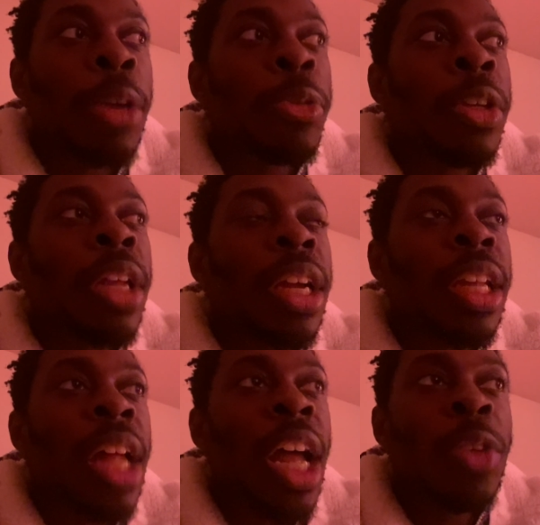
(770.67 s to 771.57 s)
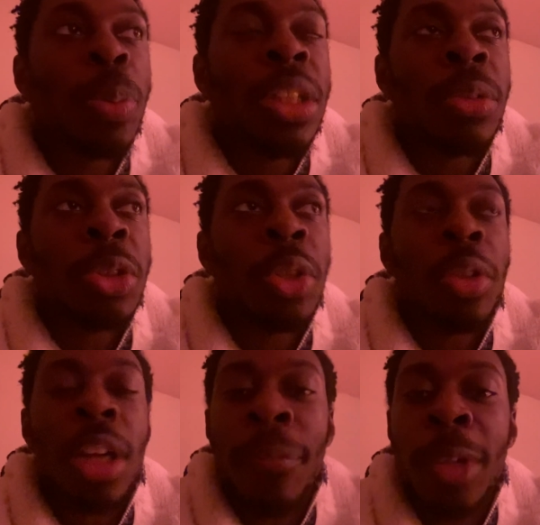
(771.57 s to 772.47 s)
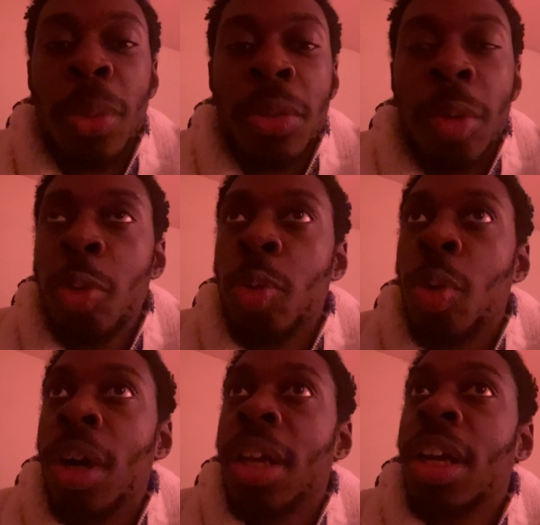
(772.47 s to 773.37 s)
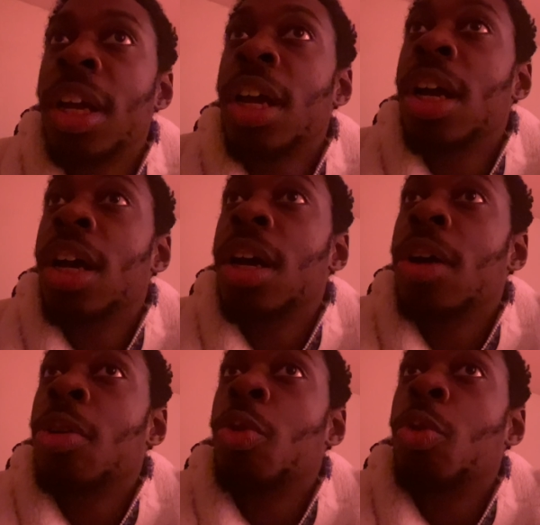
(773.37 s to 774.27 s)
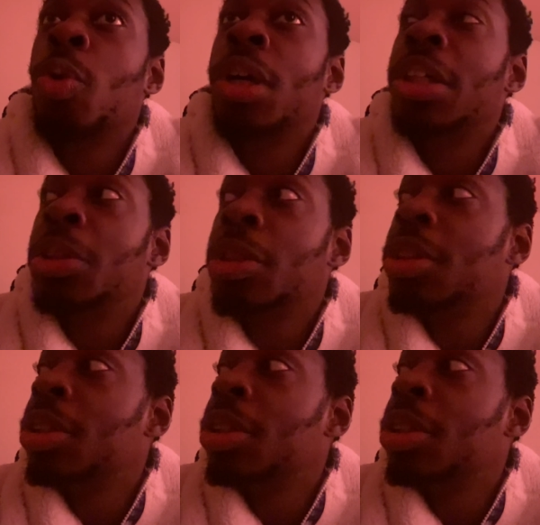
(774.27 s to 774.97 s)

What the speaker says: I feel like a lot of us become so comfortable with what we're used